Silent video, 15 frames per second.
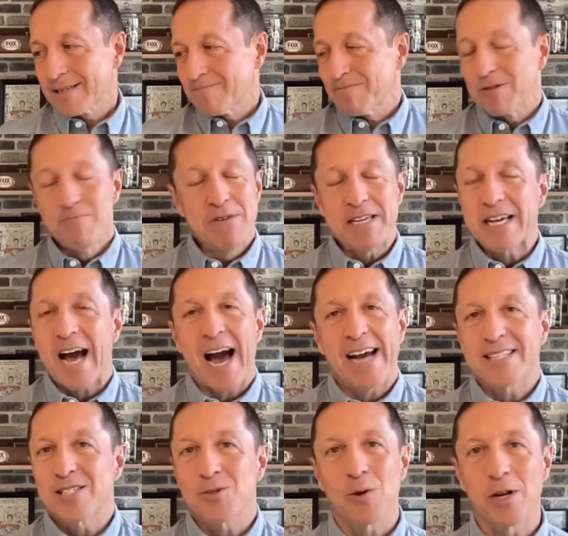to me, guys,
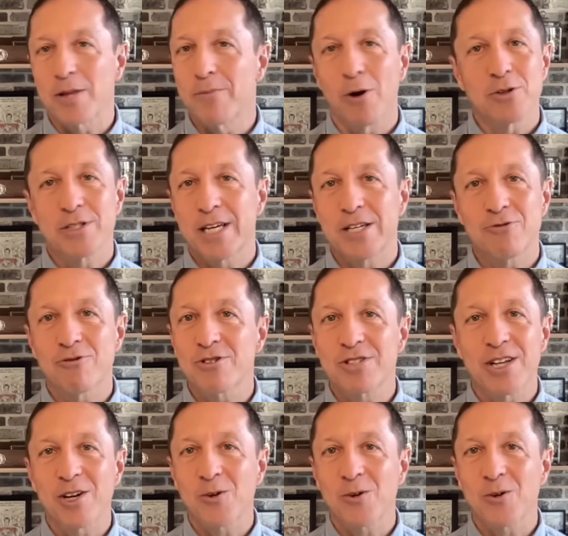it's one of the most interesting